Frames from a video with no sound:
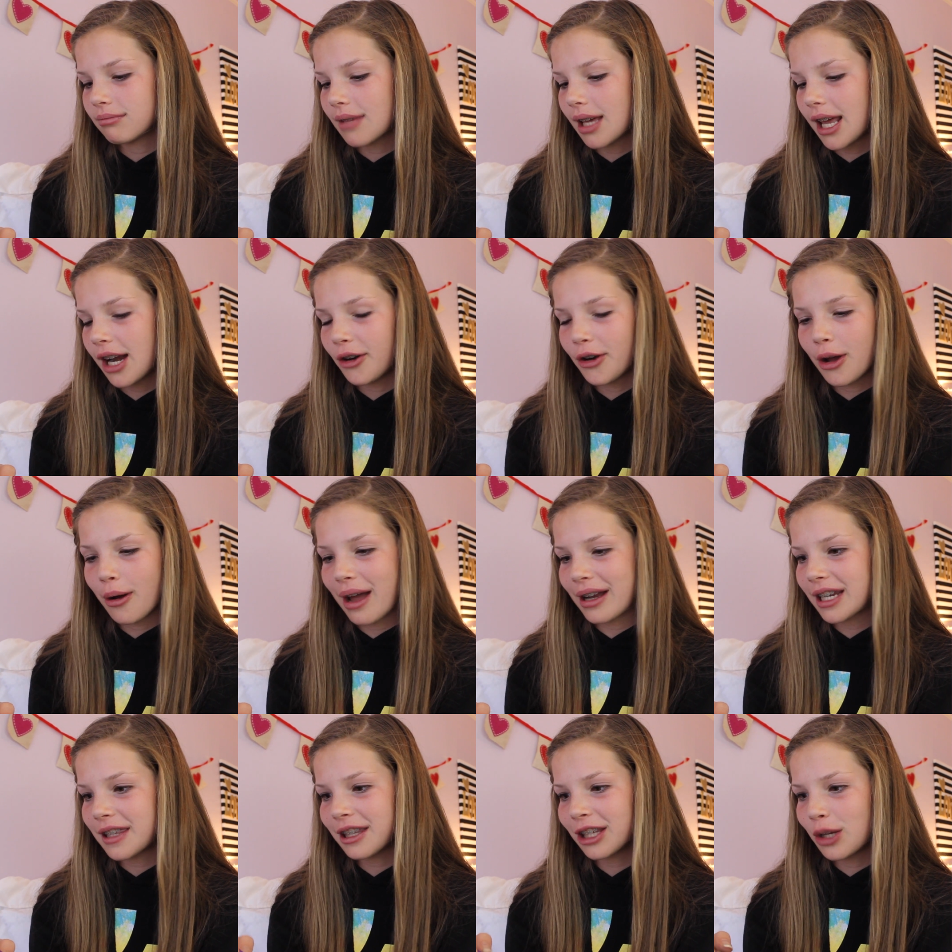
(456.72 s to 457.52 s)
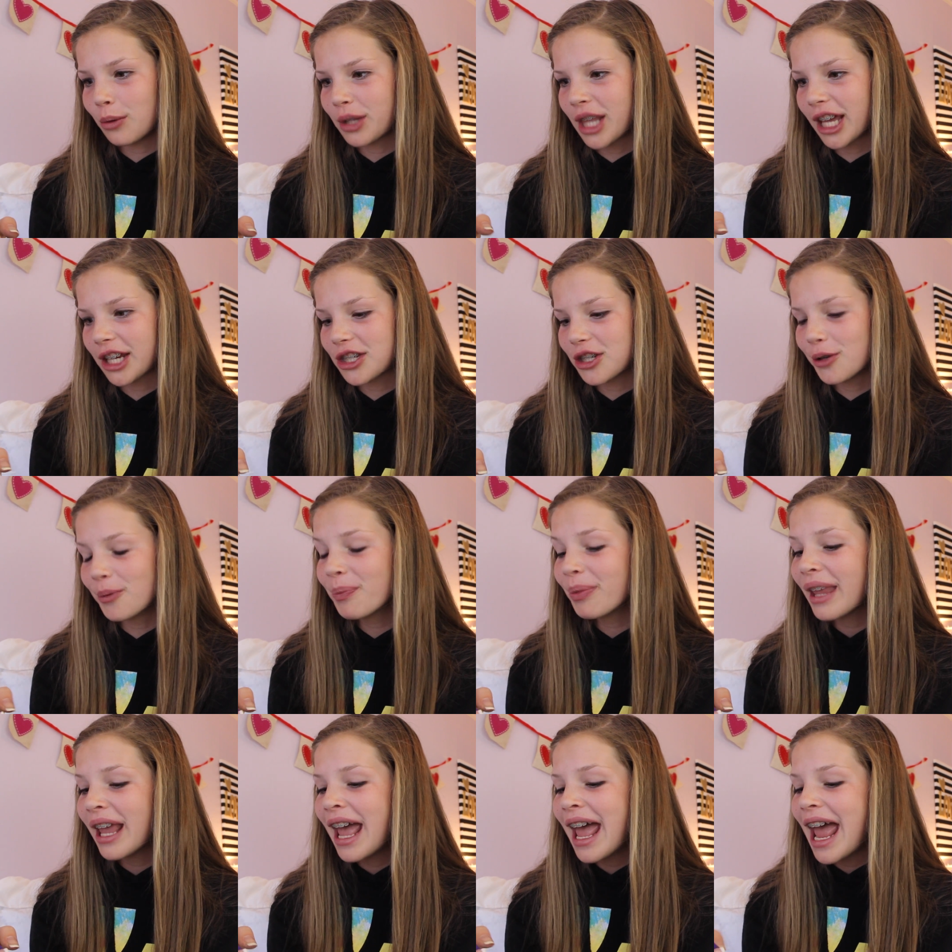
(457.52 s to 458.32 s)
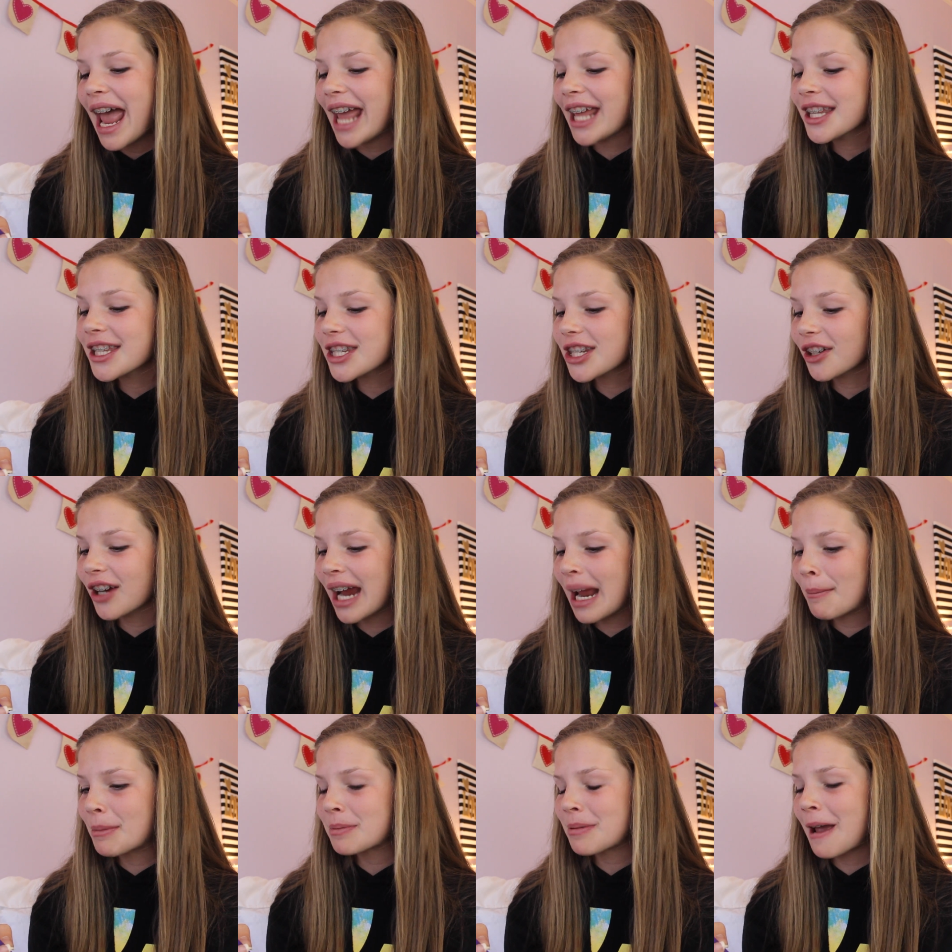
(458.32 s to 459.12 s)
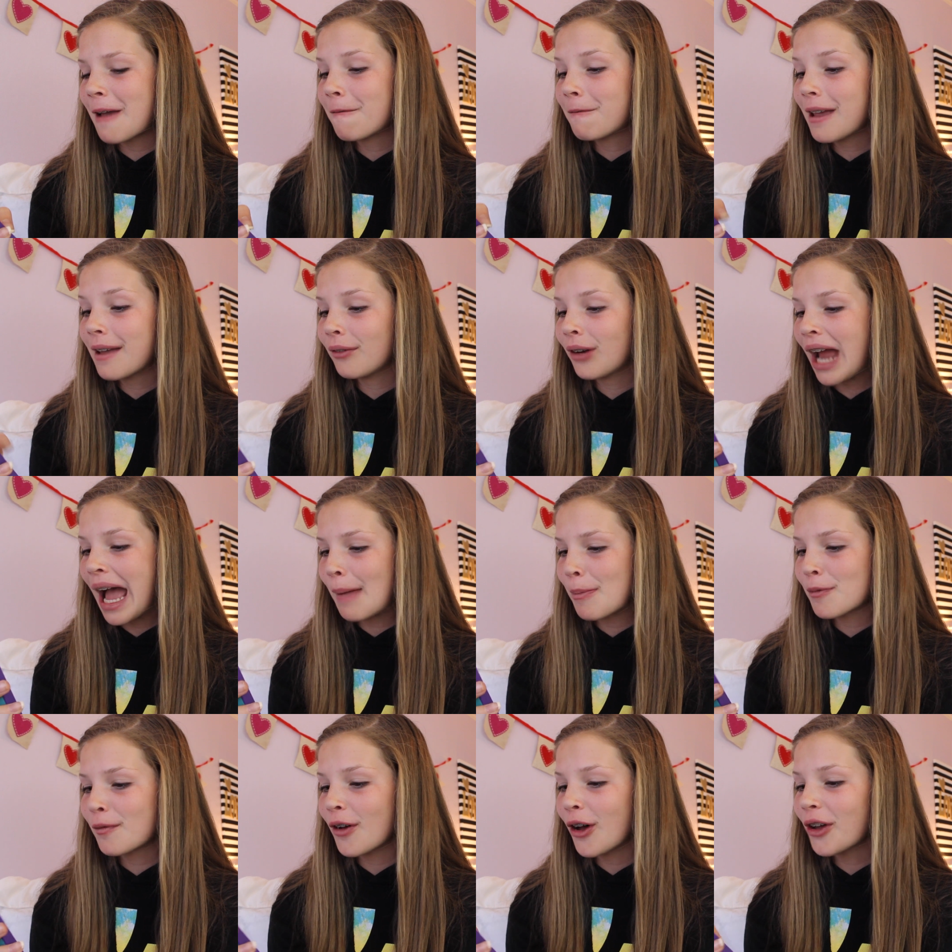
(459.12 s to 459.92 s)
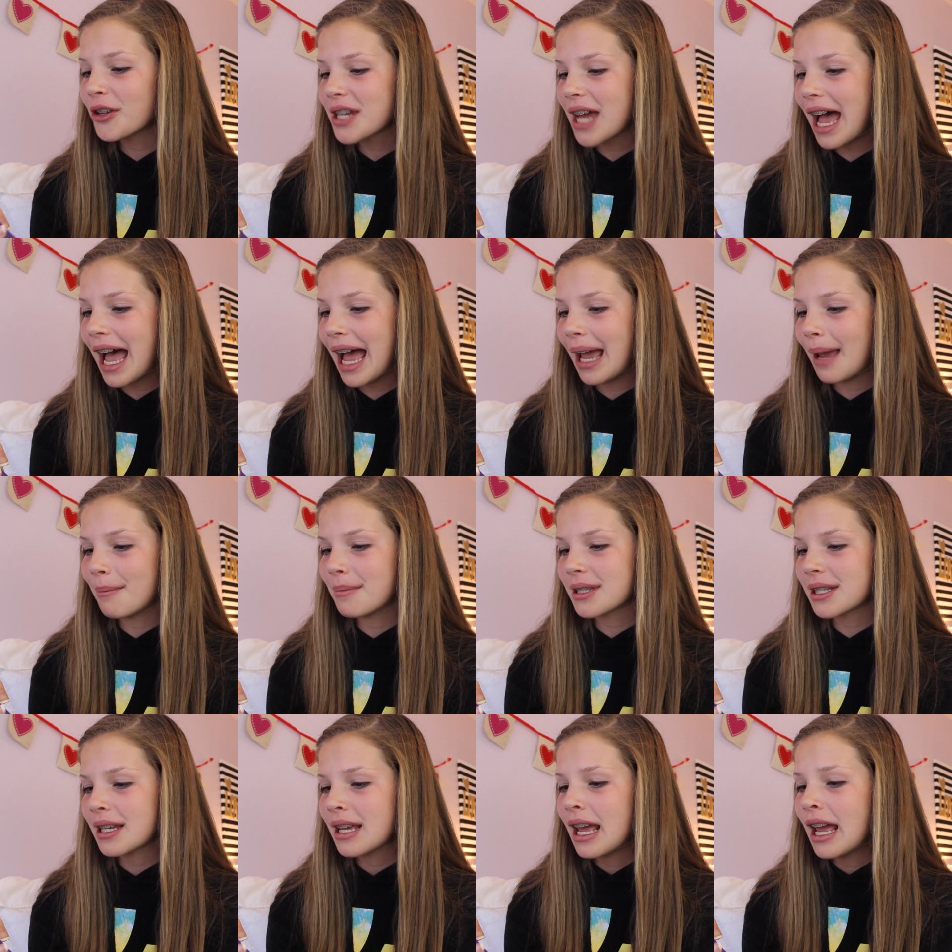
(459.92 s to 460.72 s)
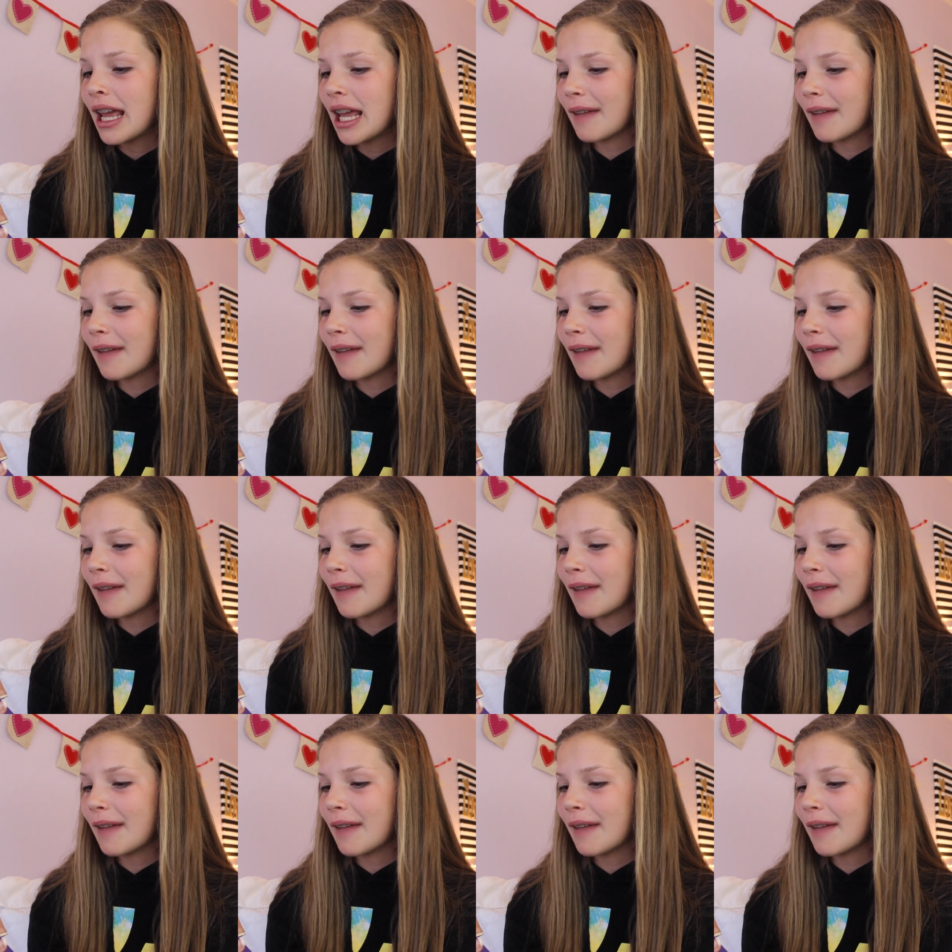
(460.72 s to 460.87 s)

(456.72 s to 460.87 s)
I don't know, anything you would like to. Instagram is my favorite app of all times.